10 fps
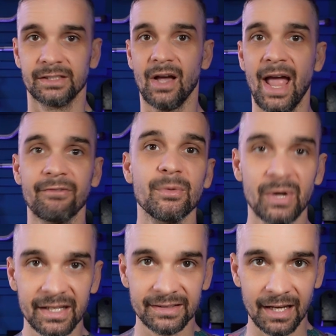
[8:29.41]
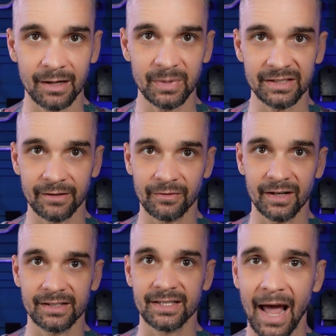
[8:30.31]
So everybody's gonna be different.